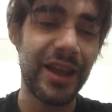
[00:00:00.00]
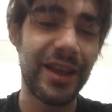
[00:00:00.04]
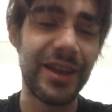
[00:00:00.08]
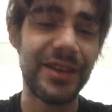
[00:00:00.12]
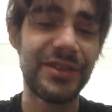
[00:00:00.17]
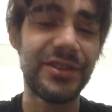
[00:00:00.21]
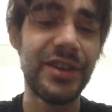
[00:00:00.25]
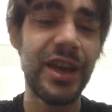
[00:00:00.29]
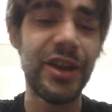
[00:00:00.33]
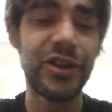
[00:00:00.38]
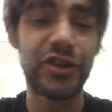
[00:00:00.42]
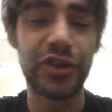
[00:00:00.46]

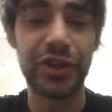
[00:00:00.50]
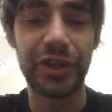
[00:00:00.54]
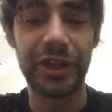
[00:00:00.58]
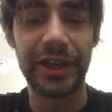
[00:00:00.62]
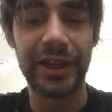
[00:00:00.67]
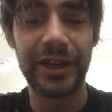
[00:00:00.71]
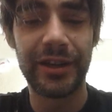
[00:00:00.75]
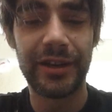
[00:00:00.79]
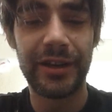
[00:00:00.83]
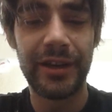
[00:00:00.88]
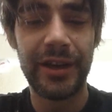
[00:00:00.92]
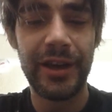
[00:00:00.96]

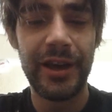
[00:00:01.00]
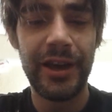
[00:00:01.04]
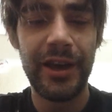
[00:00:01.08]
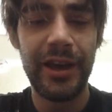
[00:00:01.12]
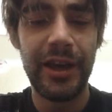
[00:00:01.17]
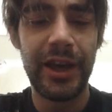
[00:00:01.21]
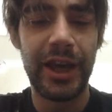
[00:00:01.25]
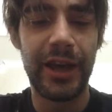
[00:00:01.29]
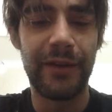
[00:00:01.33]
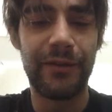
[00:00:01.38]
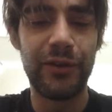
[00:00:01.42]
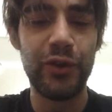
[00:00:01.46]
Essentially,
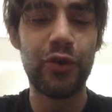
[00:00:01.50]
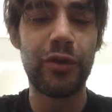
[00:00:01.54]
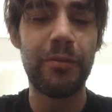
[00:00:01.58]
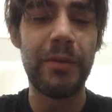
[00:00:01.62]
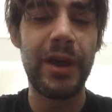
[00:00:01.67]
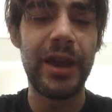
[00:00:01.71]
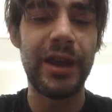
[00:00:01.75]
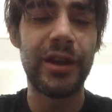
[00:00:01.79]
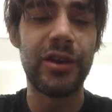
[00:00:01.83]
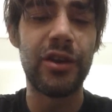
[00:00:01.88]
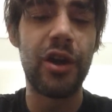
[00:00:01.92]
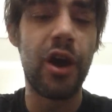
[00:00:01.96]
if you
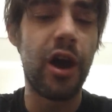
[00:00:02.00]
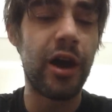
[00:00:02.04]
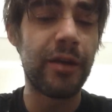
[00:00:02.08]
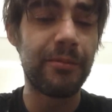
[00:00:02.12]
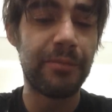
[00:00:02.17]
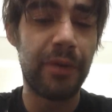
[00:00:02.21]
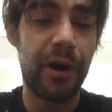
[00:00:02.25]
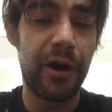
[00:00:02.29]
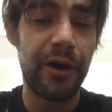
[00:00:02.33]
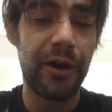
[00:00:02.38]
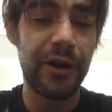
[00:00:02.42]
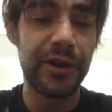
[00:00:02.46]
remain
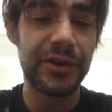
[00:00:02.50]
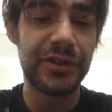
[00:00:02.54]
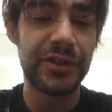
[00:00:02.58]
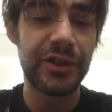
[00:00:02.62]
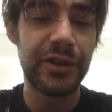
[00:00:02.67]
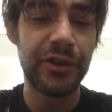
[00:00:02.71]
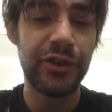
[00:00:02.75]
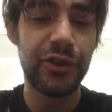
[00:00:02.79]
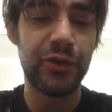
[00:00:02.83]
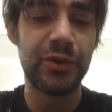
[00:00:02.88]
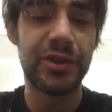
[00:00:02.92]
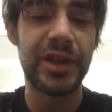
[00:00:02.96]

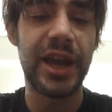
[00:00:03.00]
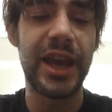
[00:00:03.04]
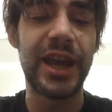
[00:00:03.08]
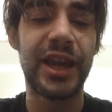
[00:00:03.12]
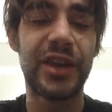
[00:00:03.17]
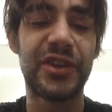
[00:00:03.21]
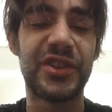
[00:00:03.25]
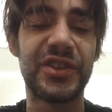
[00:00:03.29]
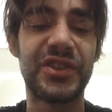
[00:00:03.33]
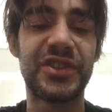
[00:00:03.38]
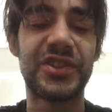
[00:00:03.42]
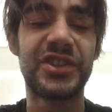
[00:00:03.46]
nonpartisan, you
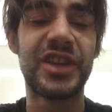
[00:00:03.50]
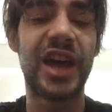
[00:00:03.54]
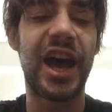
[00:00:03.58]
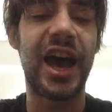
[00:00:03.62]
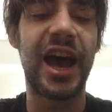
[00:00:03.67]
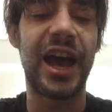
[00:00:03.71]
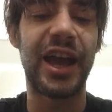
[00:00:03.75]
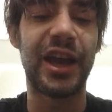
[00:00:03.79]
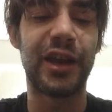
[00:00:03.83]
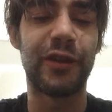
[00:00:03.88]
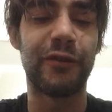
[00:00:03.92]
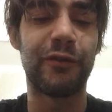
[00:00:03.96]
take the
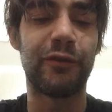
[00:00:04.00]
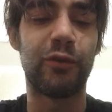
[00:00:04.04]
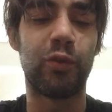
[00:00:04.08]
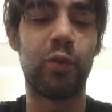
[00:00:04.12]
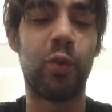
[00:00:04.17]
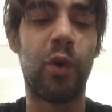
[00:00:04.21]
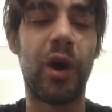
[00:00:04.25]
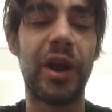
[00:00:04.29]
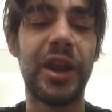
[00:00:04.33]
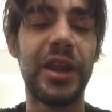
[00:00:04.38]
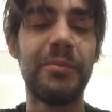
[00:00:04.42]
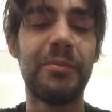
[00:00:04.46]
side of
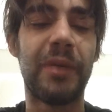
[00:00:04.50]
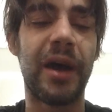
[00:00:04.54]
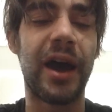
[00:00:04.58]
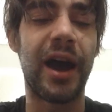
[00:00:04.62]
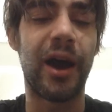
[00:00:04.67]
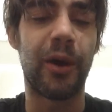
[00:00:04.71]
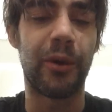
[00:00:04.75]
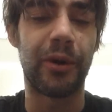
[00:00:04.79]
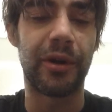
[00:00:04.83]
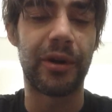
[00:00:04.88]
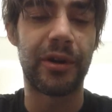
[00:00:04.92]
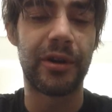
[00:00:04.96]
one in
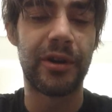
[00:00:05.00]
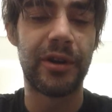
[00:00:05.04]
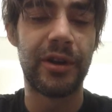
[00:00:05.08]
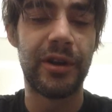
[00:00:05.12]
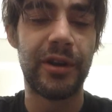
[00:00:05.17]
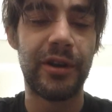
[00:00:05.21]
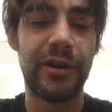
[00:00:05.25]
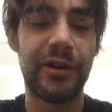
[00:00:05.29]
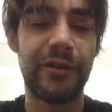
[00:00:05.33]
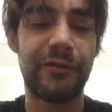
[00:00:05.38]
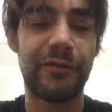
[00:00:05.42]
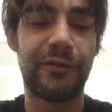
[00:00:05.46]
power.
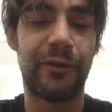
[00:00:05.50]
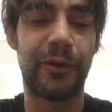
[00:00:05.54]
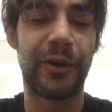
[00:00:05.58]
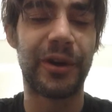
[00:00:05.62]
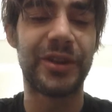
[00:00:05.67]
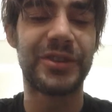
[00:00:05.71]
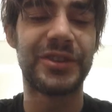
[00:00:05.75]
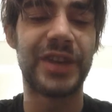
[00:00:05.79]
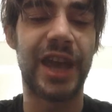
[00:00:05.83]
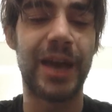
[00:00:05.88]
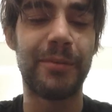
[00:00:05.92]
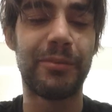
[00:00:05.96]
For
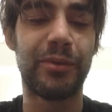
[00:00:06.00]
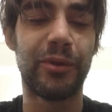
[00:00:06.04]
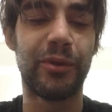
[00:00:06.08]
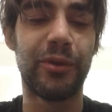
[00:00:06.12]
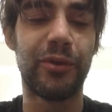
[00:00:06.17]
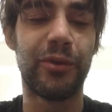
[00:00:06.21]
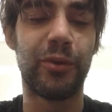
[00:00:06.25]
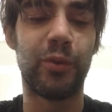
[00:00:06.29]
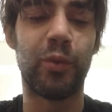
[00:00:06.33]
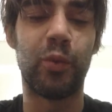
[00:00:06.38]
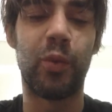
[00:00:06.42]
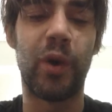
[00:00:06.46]

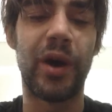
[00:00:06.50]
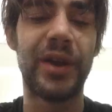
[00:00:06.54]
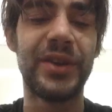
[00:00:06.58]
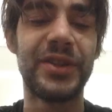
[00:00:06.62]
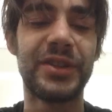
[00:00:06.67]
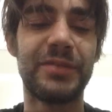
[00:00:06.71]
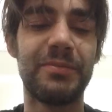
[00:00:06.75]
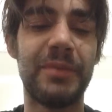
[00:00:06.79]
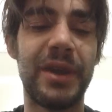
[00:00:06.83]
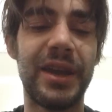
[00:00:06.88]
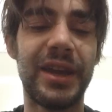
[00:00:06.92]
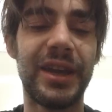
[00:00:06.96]
example,
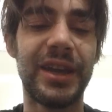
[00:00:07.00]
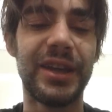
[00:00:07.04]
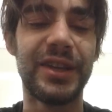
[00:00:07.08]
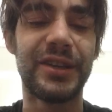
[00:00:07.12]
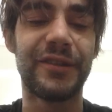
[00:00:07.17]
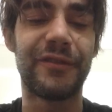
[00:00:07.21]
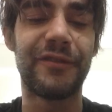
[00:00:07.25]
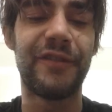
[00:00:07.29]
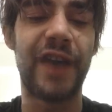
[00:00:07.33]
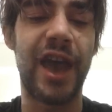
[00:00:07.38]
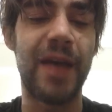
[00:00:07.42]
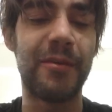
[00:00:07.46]
one's making
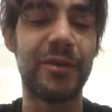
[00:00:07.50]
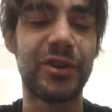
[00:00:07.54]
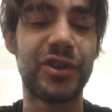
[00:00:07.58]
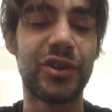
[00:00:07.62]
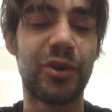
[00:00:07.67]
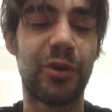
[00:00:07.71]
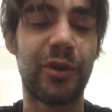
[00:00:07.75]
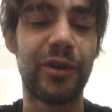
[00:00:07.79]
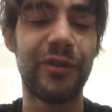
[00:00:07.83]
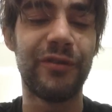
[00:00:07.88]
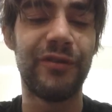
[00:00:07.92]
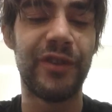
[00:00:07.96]

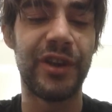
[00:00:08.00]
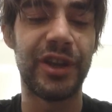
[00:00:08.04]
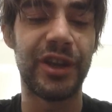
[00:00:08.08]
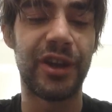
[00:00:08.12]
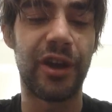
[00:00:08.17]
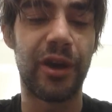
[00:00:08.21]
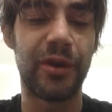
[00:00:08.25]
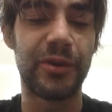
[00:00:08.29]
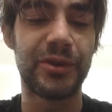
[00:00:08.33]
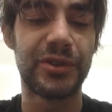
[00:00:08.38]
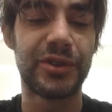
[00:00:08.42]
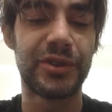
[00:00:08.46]
defamatory
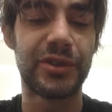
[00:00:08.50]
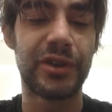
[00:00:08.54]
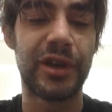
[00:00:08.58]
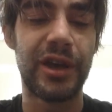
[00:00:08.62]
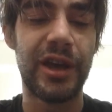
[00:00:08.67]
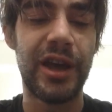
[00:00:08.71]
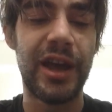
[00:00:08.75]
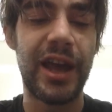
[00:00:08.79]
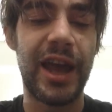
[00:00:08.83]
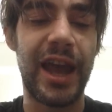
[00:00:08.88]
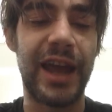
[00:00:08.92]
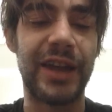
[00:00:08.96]
videos
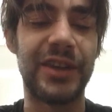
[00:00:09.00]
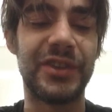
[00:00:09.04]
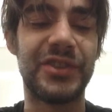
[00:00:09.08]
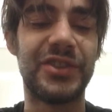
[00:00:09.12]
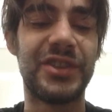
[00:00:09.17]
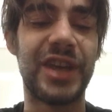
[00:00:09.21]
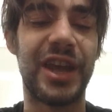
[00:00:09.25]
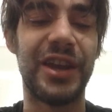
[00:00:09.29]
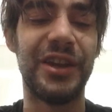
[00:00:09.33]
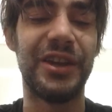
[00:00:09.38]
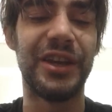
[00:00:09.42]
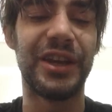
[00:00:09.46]
and
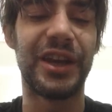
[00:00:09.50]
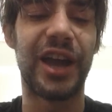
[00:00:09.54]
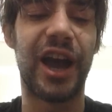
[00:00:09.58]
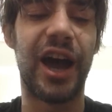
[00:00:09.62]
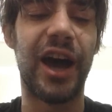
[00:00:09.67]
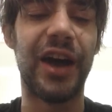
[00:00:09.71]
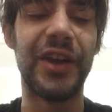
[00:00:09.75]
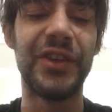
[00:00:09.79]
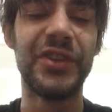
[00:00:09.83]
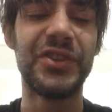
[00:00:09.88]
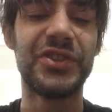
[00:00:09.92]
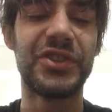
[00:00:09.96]
sending
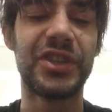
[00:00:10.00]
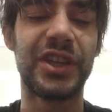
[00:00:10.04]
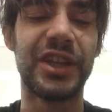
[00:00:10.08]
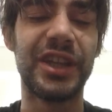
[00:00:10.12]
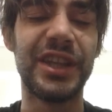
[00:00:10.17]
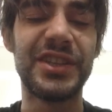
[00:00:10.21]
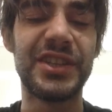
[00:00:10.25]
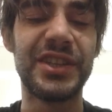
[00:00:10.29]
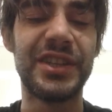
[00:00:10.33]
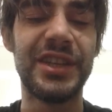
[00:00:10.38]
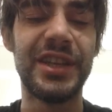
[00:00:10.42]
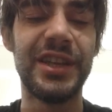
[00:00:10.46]

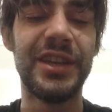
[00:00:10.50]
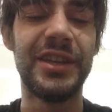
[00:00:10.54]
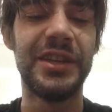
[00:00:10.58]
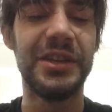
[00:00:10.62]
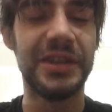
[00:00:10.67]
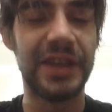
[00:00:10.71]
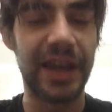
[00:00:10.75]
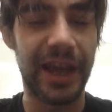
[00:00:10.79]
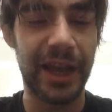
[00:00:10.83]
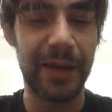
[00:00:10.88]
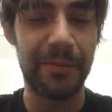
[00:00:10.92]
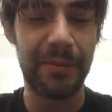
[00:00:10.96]
unsolicited
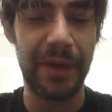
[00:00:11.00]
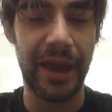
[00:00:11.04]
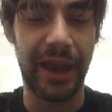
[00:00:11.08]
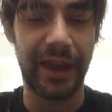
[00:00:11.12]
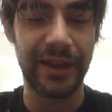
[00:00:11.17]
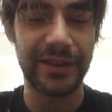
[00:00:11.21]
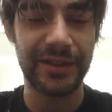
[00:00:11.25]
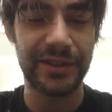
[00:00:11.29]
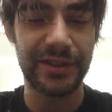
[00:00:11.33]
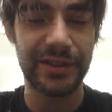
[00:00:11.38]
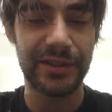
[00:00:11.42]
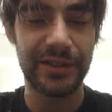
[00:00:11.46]
dick
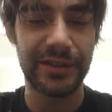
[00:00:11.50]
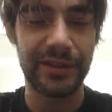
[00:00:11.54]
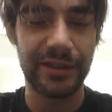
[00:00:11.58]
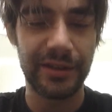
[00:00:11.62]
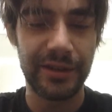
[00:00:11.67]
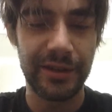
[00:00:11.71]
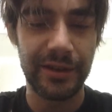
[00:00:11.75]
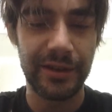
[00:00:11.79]
pics.